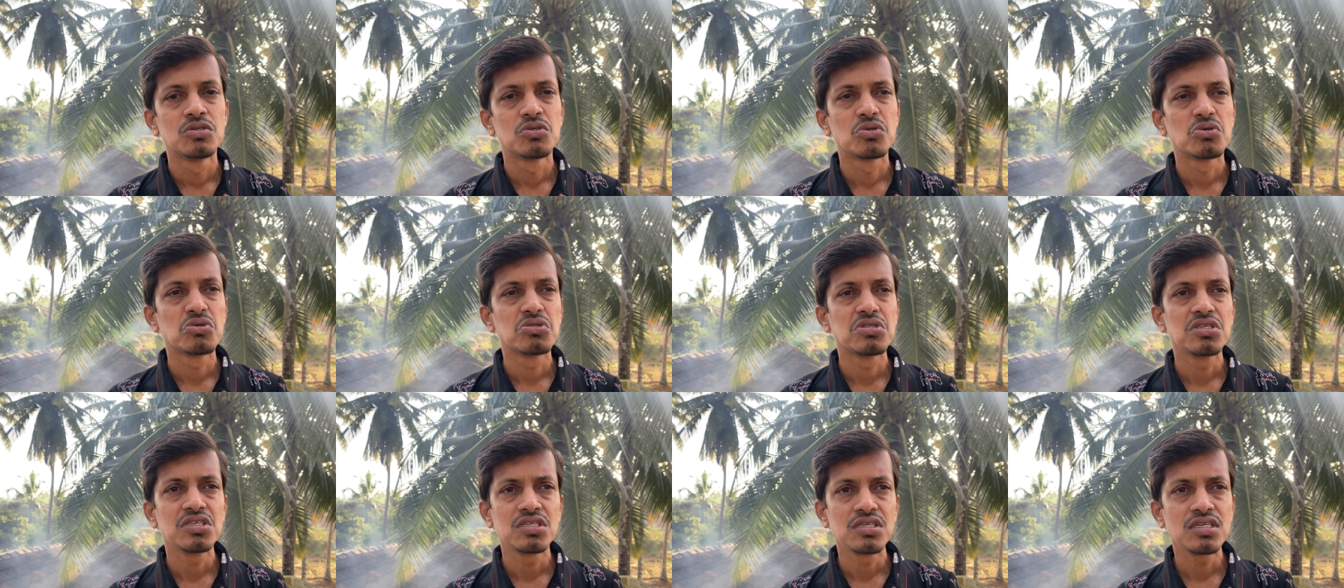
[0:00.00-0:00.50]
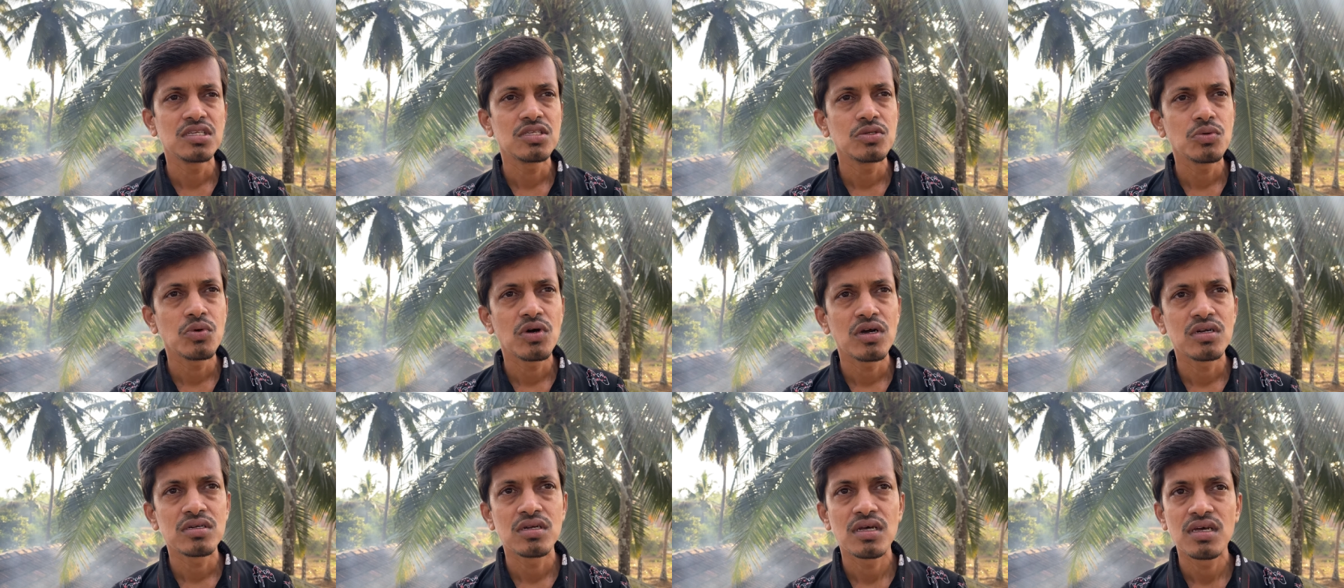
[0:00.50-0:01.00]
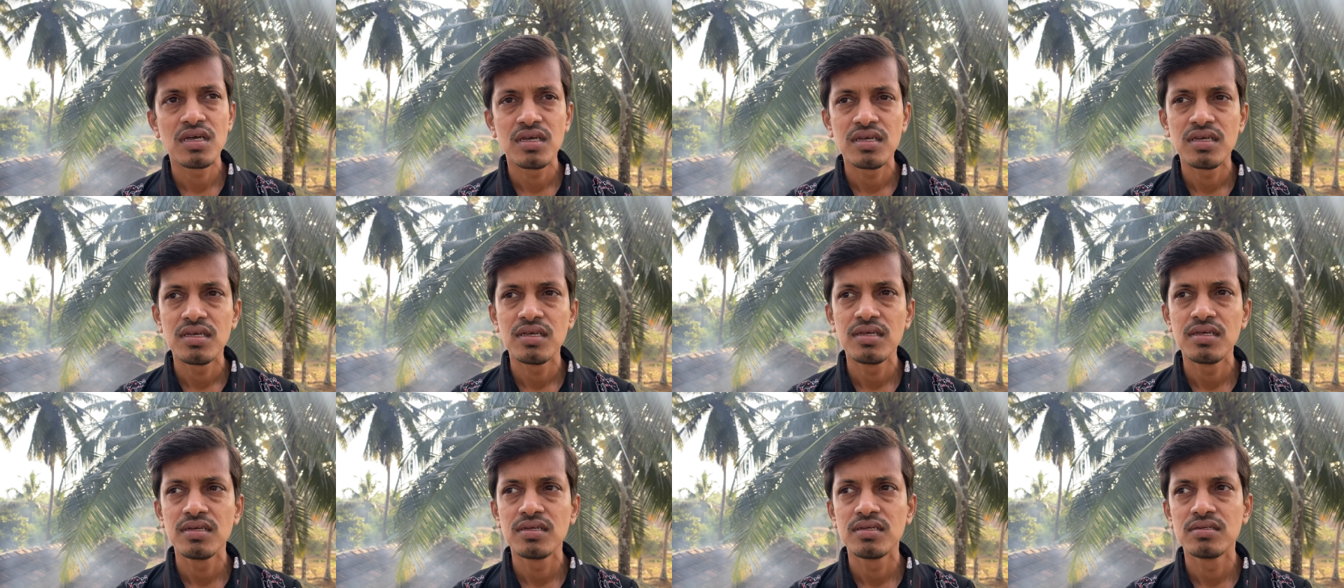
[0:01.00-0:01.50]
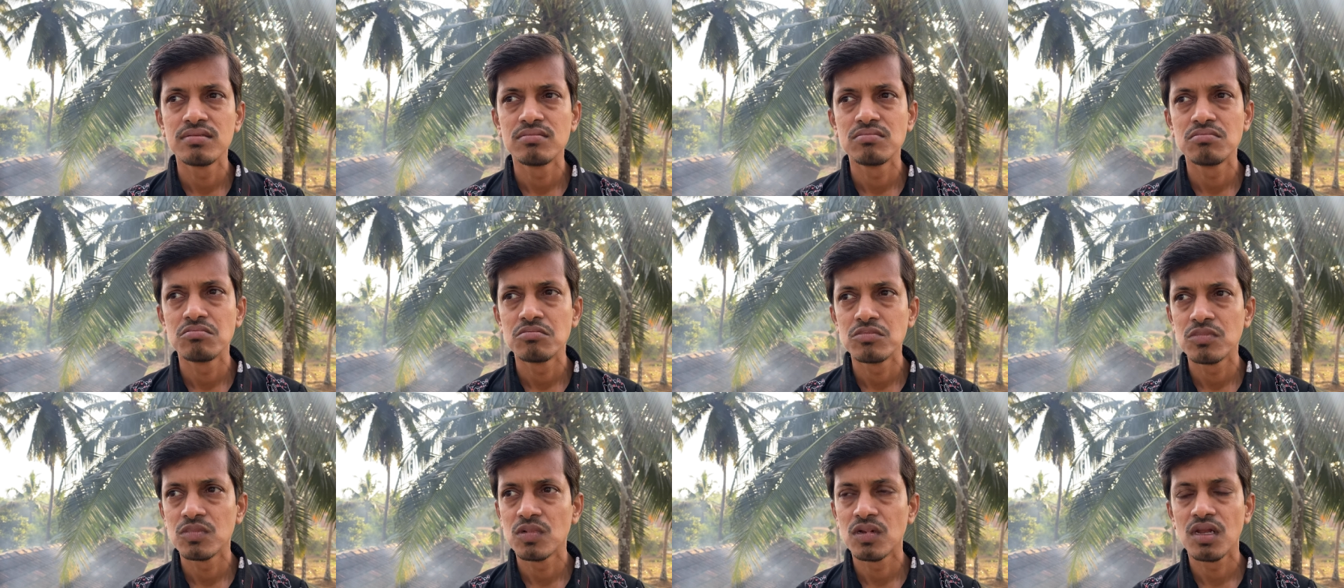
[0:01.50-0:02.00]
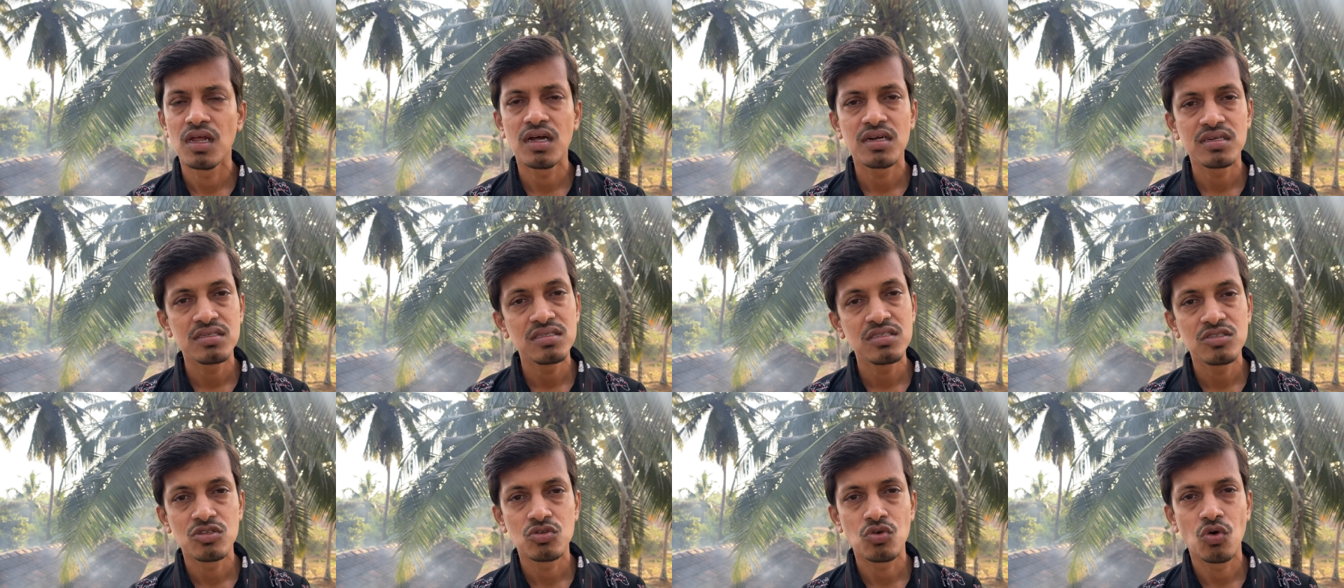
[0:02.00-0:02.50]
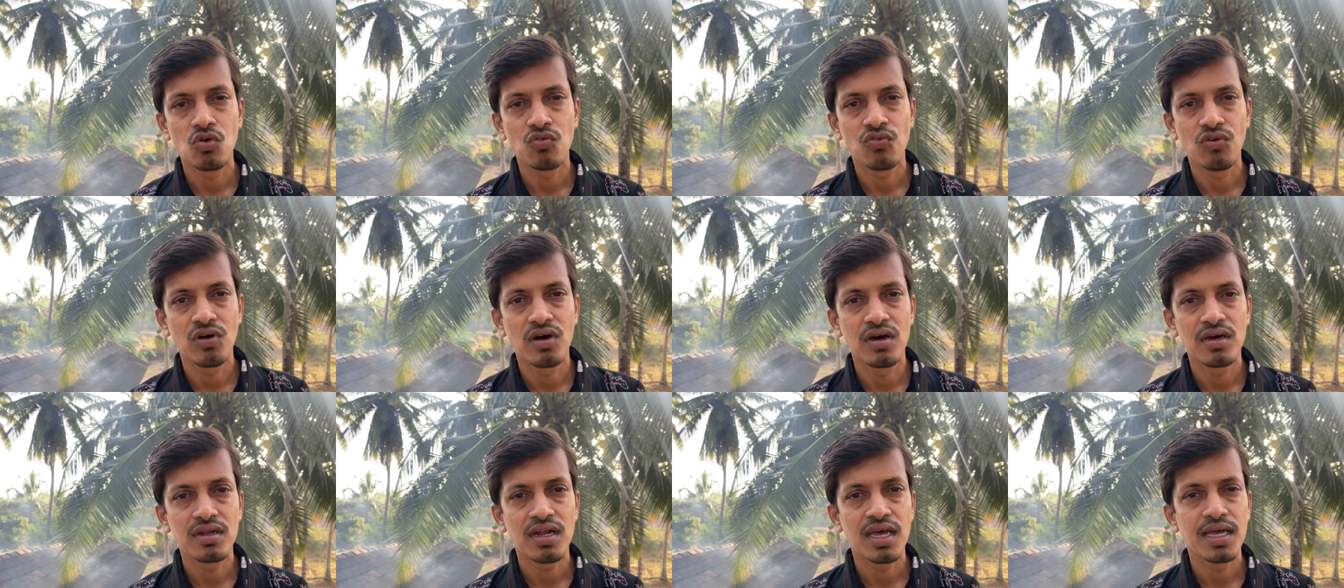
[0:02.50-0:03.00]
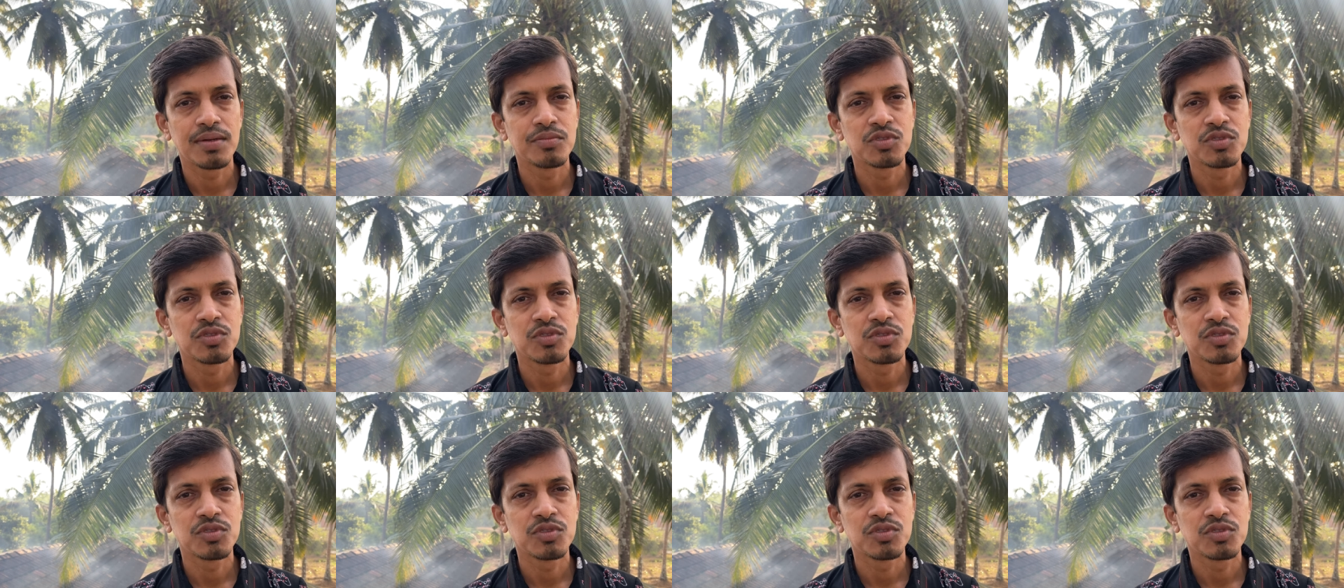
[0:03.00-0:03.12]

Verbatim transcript: So this is what I learned so far.